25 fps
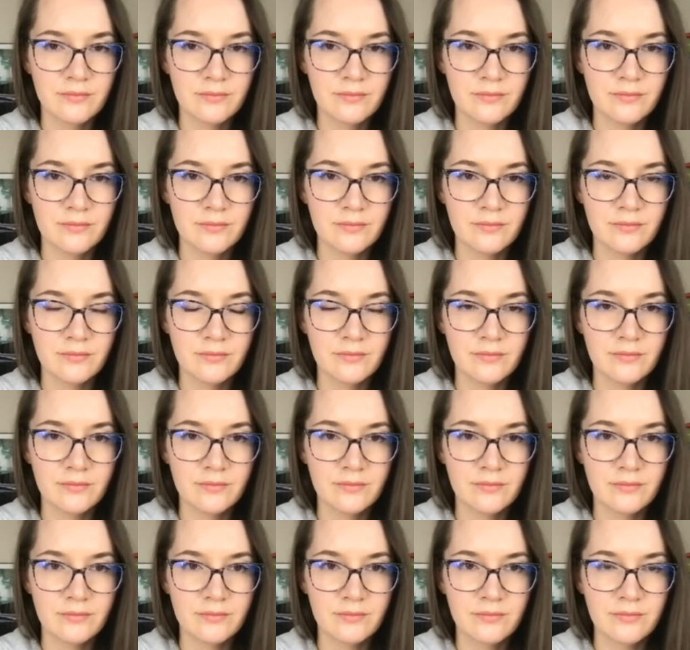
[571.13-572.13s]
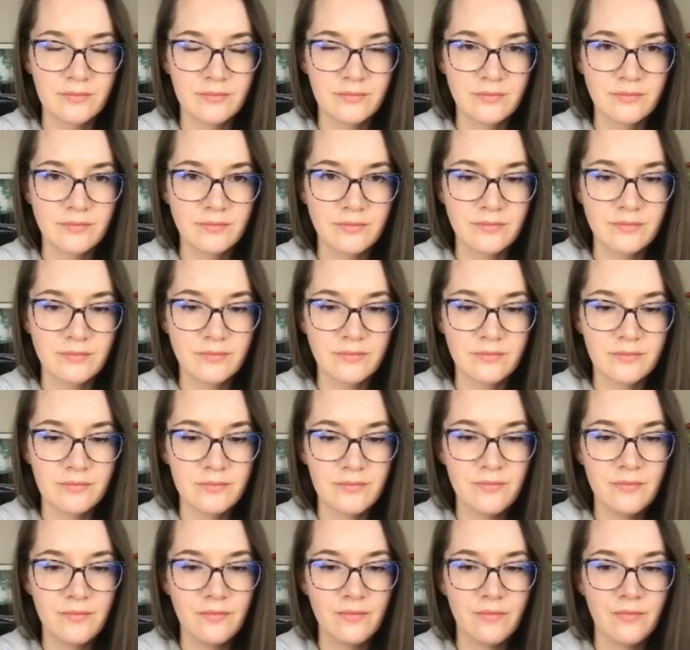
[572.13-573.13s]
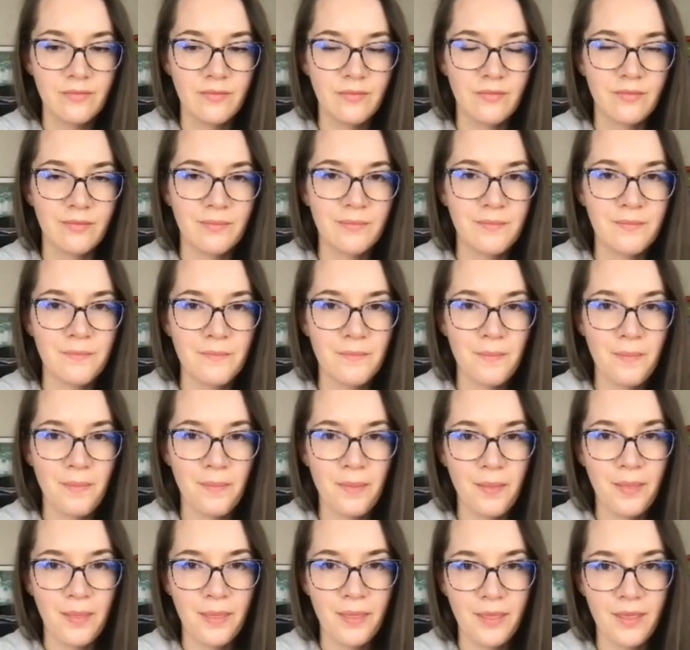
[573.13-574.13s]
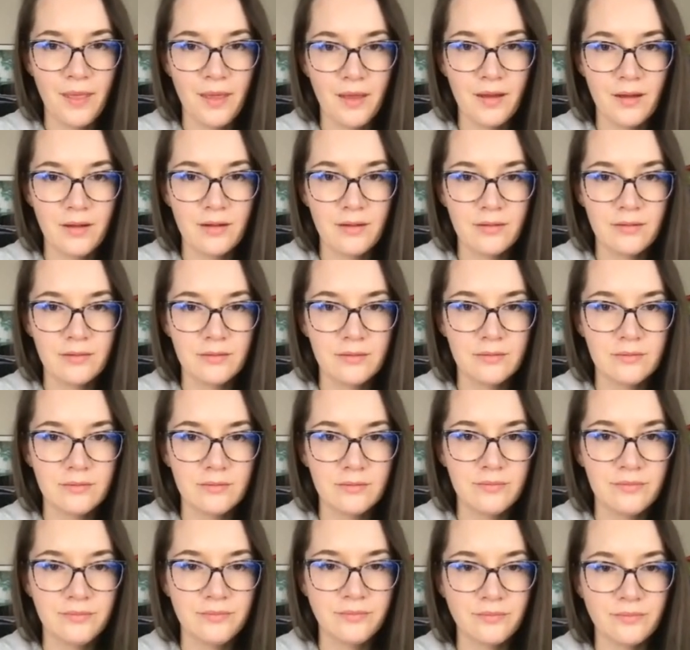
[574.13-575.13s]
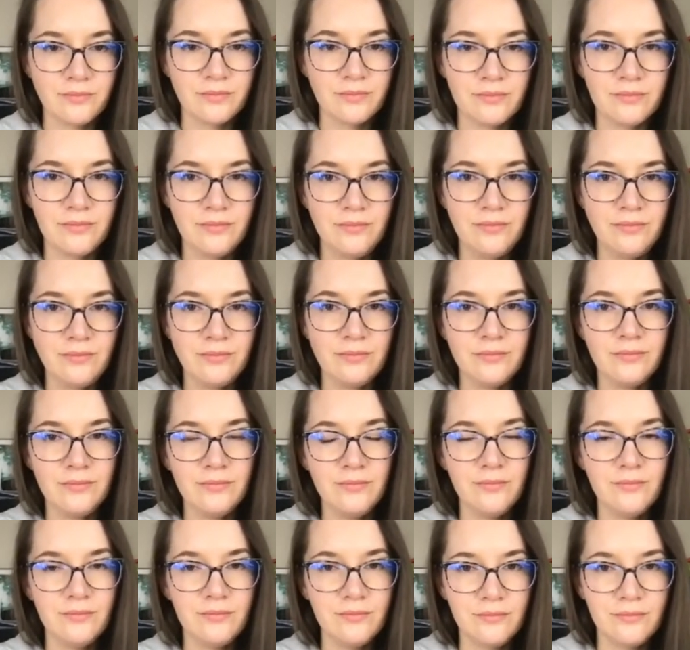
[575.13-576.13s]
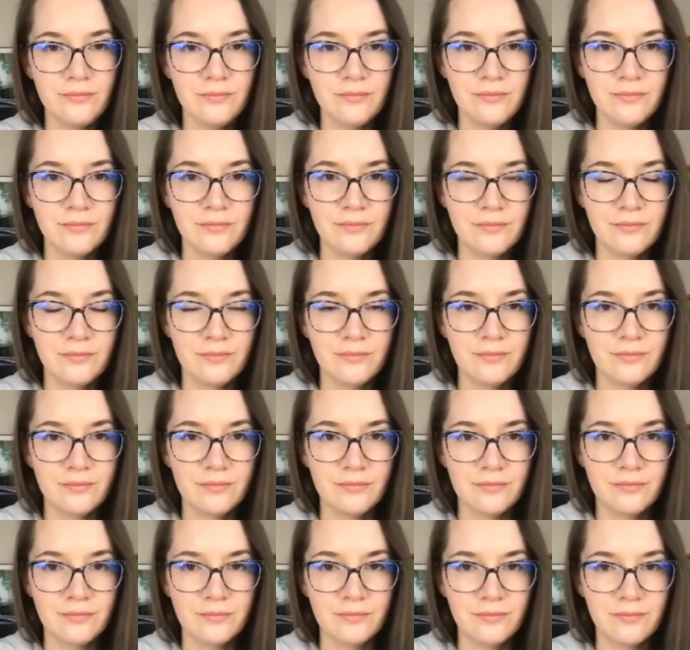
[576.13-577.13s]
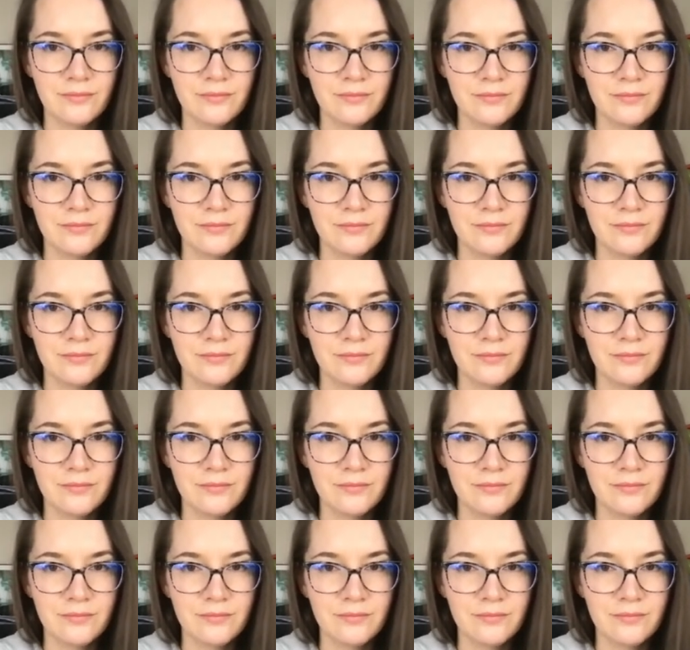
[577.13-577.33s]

(silent)